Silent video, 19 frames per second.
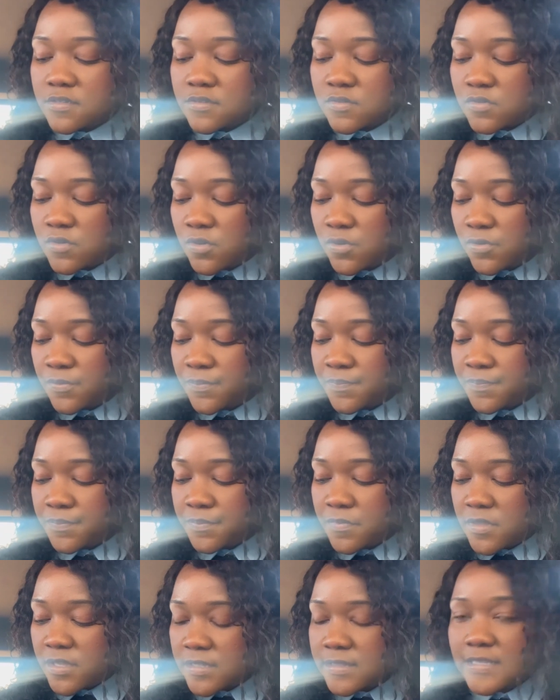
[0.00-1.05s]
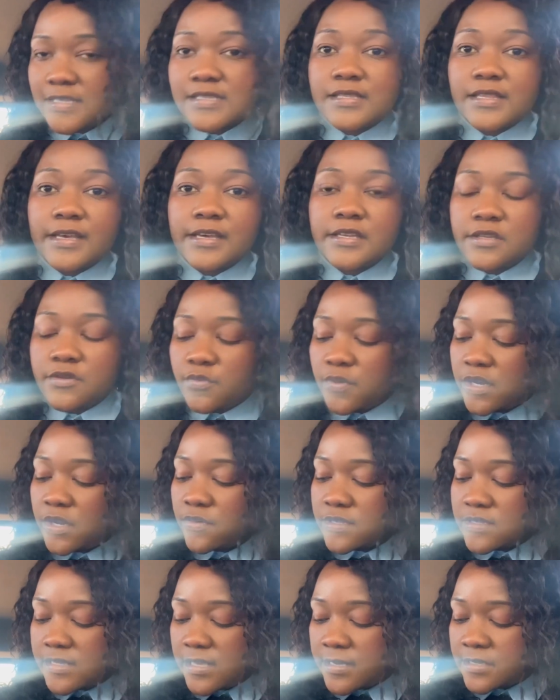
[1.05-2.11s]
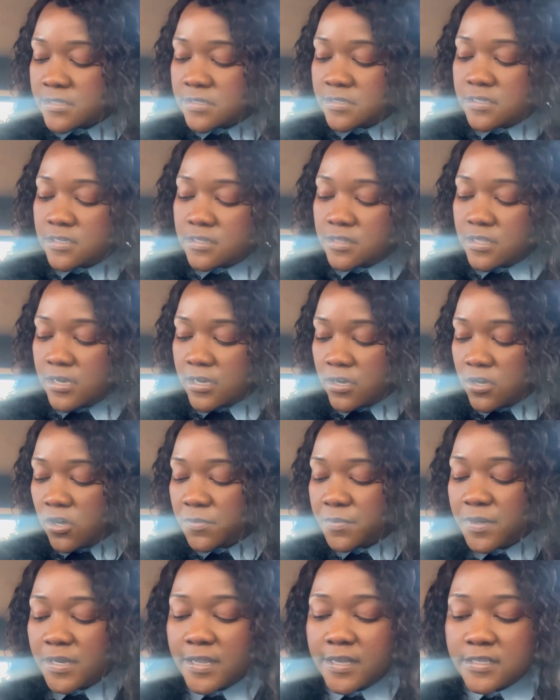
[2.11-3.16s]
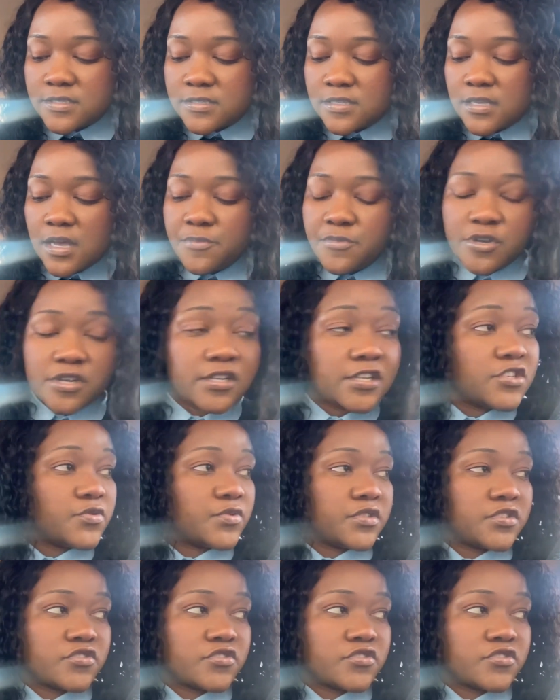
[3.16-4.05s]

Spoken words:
So this lady, when I was exiting the complex, apparently she was